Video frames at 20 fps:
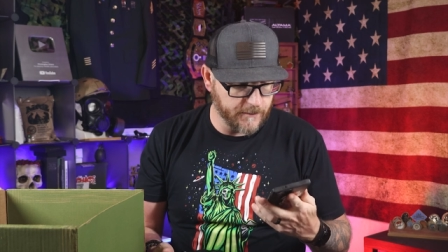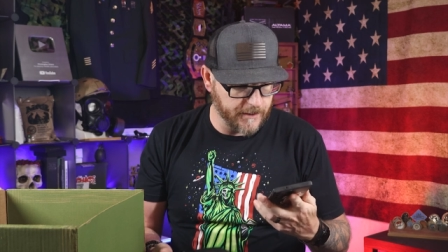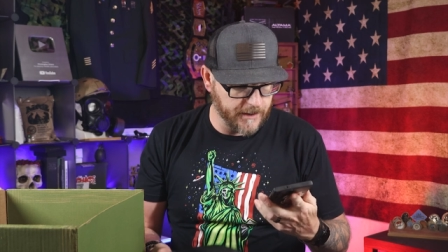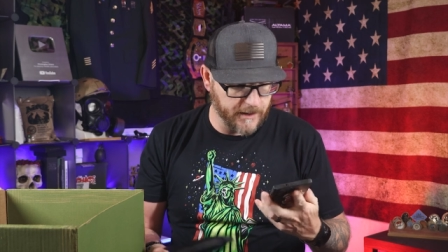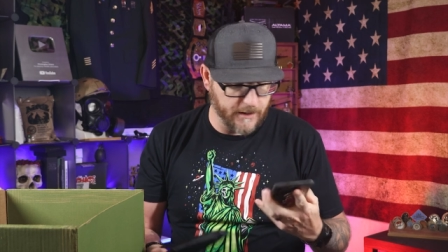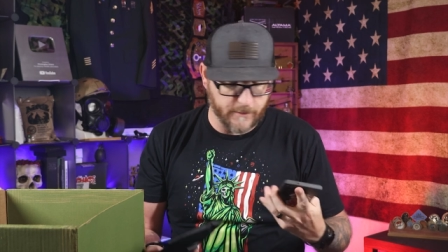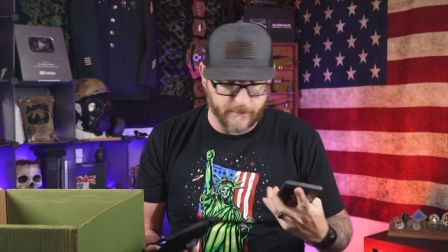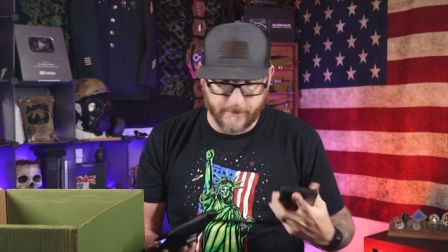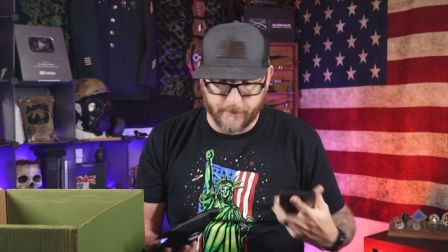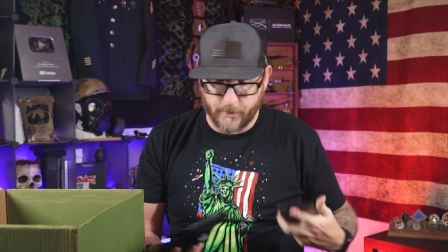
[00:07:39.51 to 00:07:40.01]
I
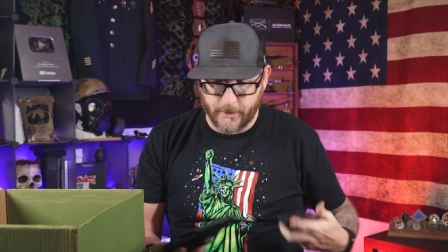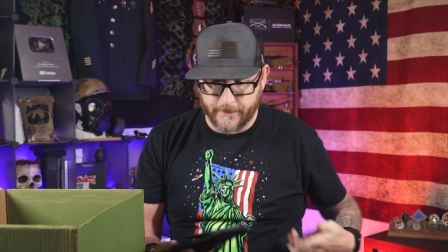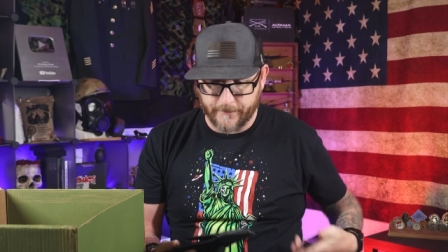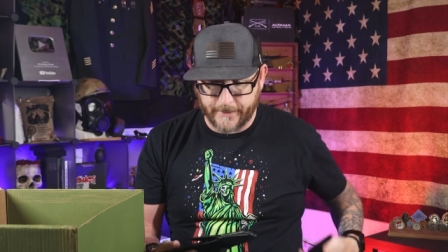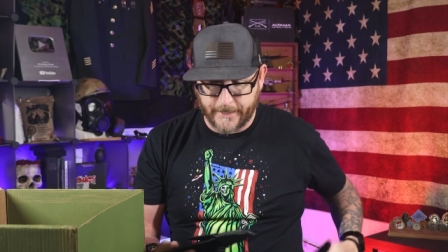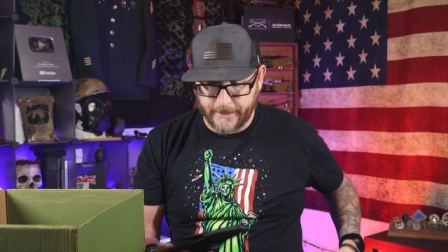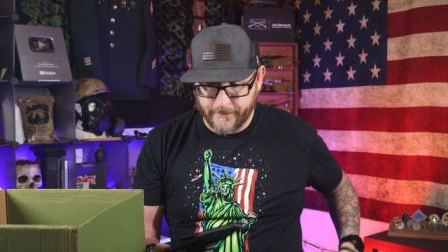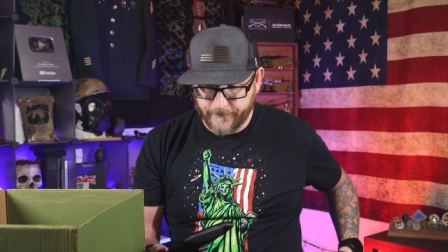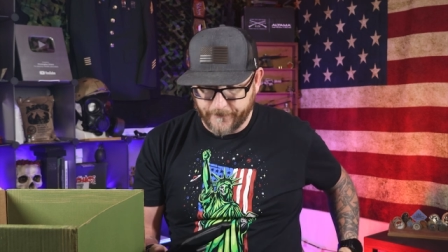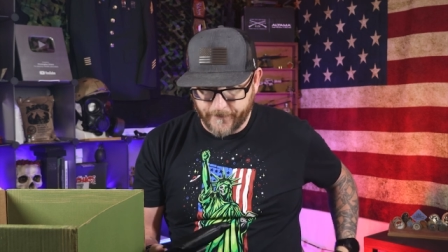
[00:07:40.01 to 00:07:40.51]
mean, other people
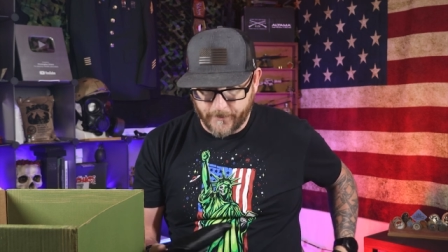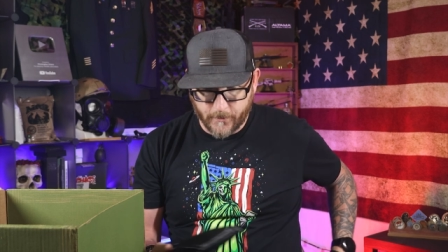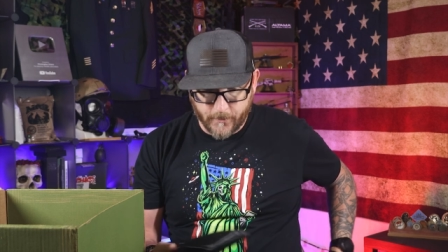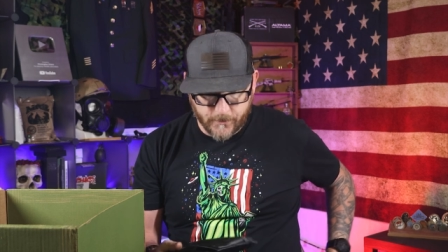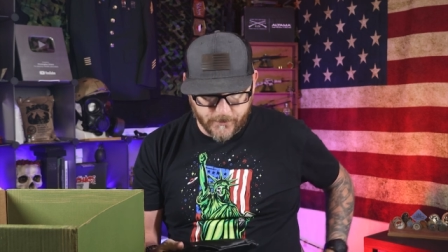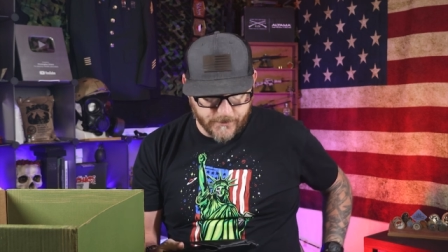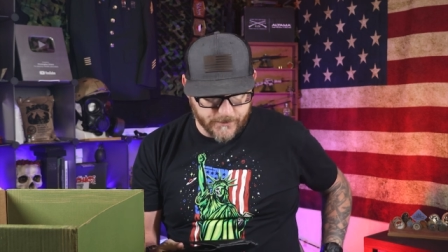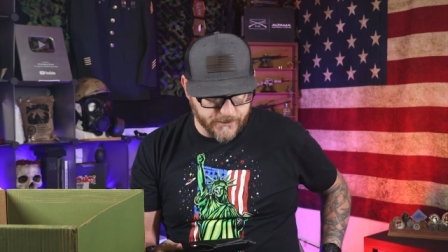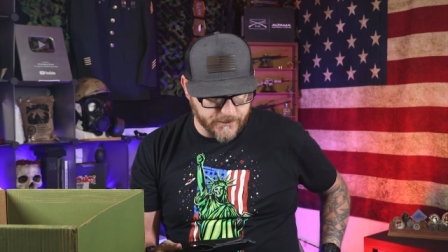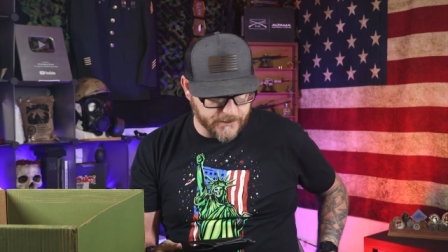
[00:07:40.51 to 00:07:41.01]
have
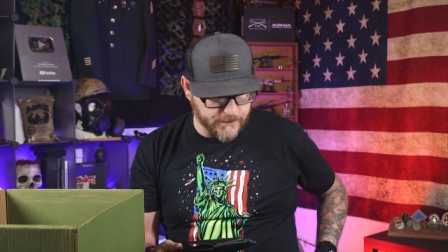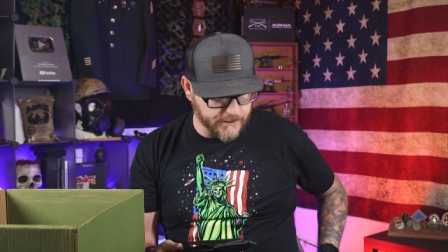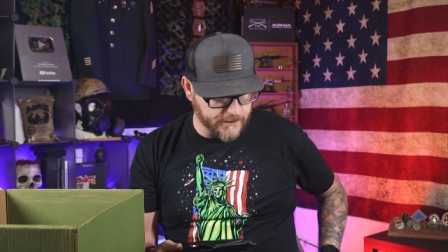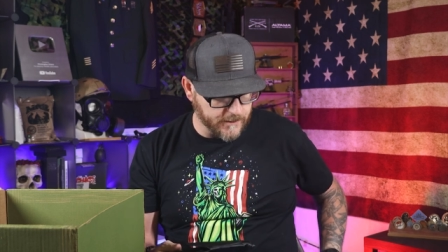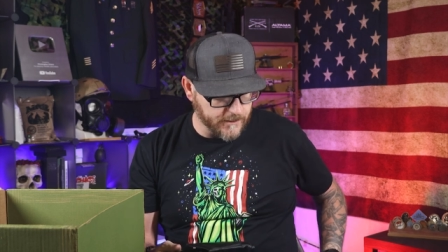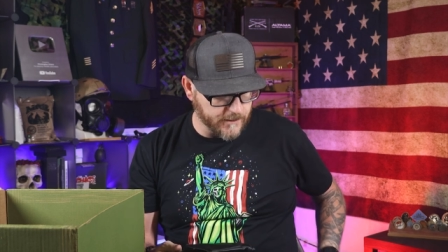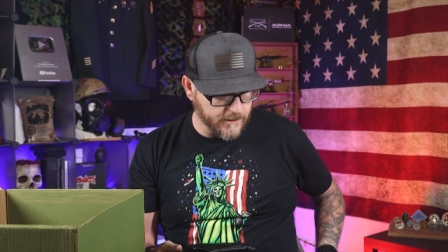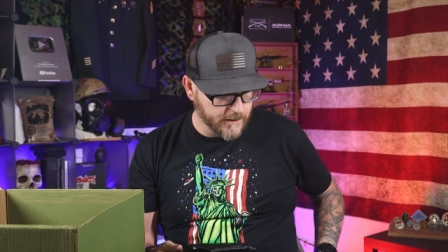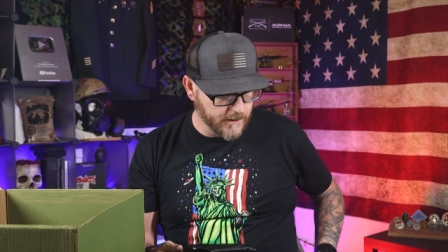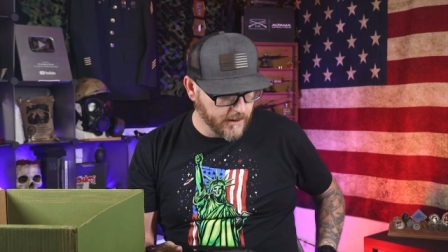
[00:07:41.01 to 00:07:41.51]
iPhones
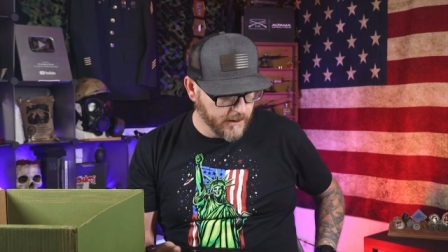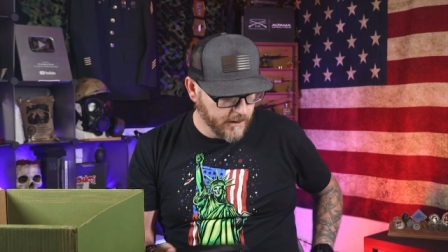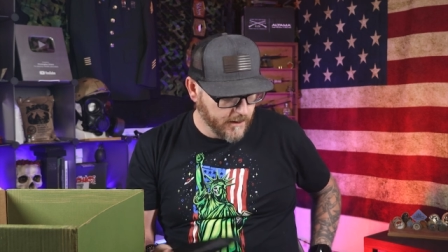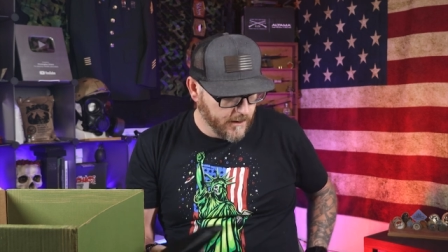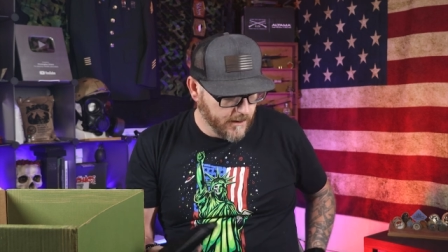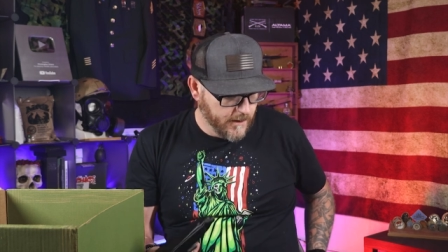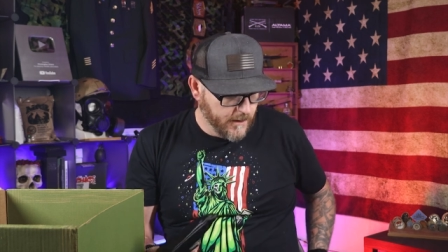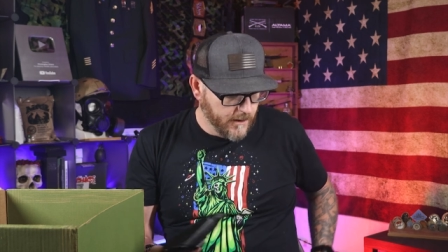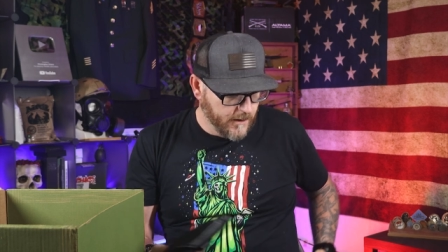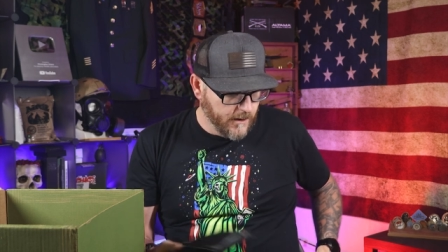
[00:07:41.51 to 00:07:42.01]
and
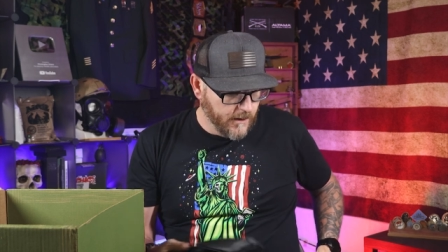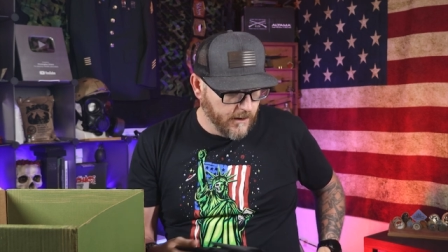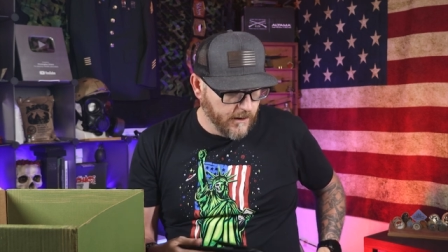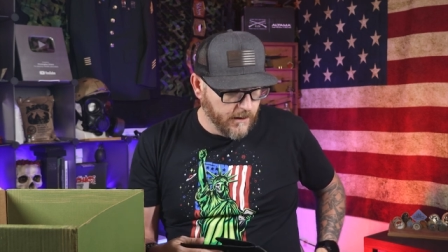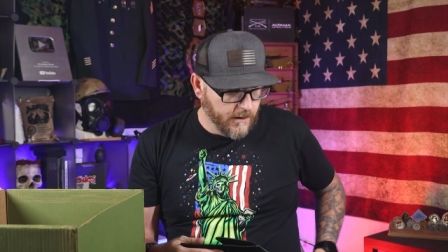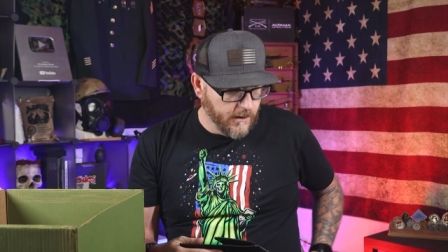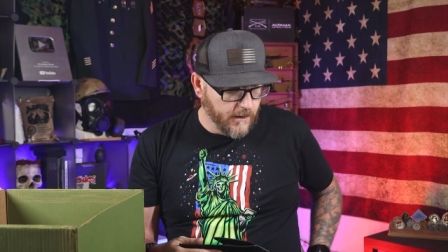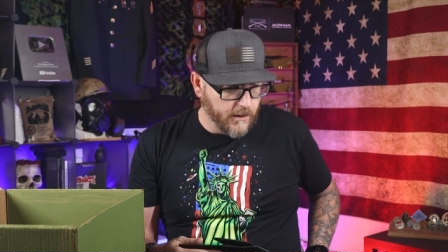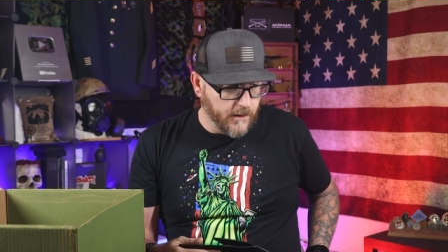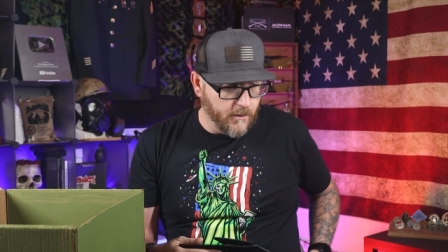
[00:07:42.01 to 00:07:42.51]

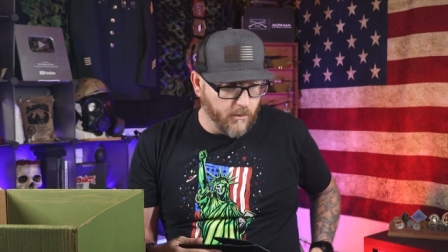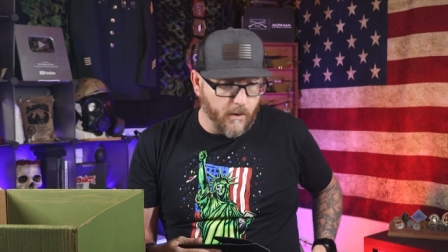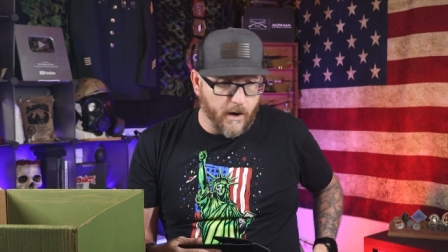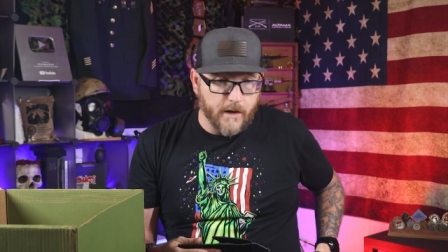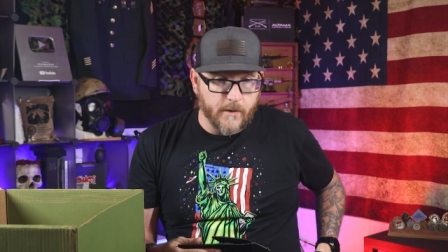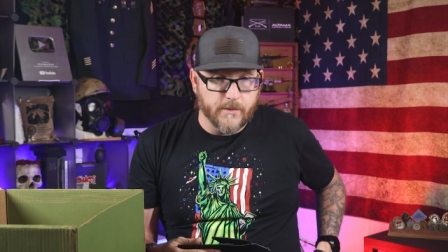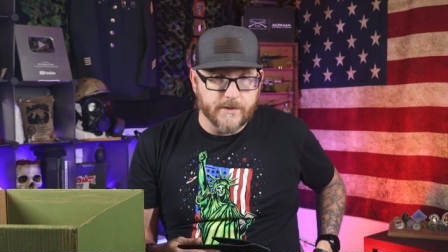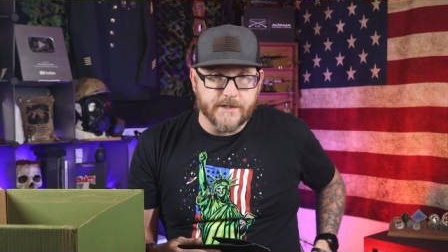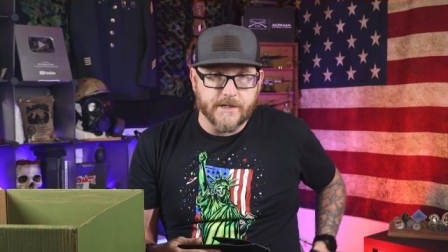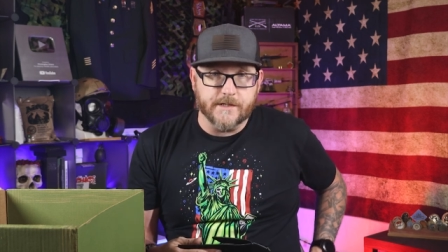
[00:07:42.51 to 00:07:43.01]
they're
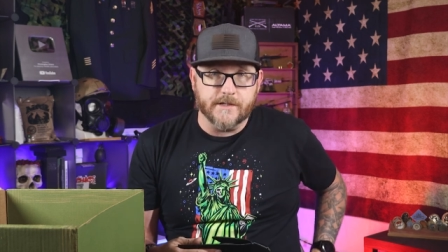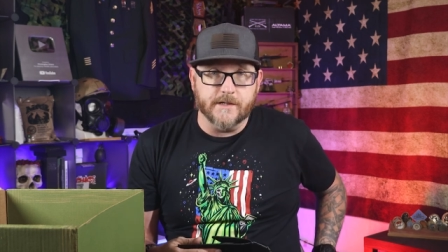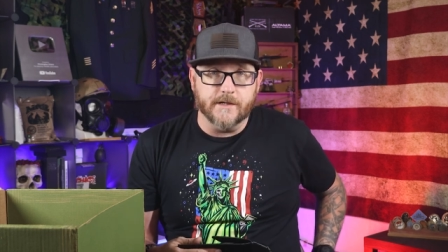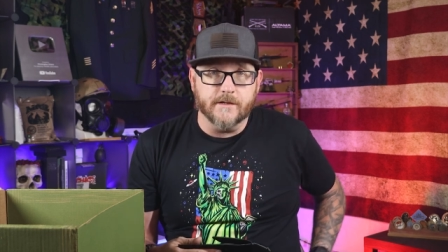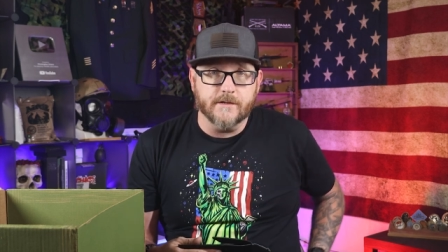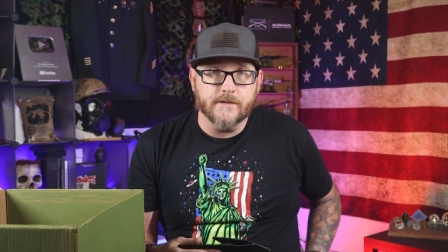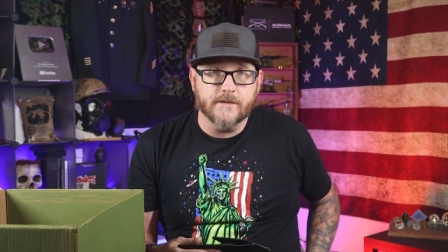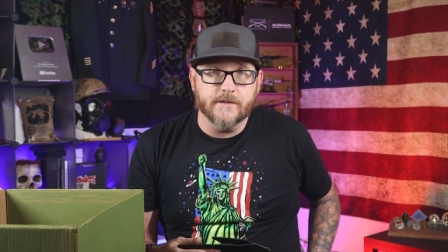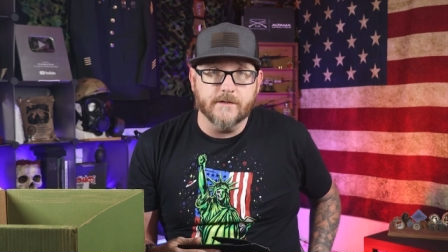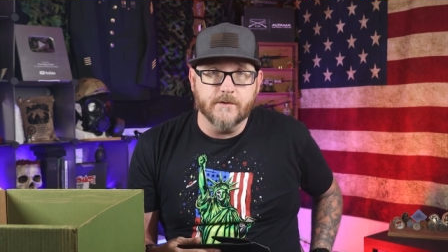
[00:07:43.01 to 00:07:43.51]
water
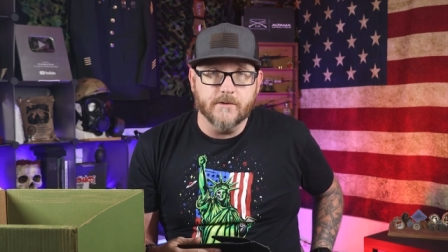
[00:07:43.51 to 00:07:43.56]
resistant.